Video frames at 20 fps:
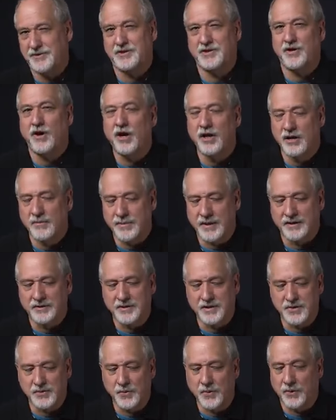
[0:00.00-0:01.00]
to talk about
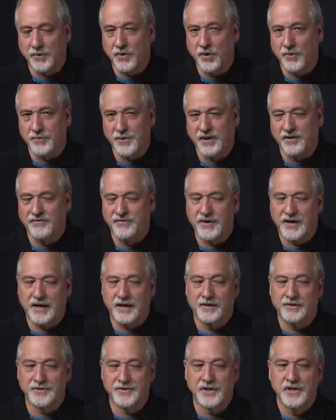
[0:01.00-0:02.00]
this when we were opening
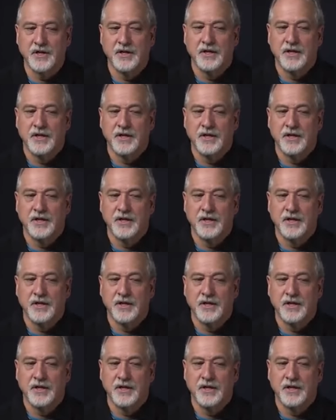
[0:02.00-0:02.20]
files.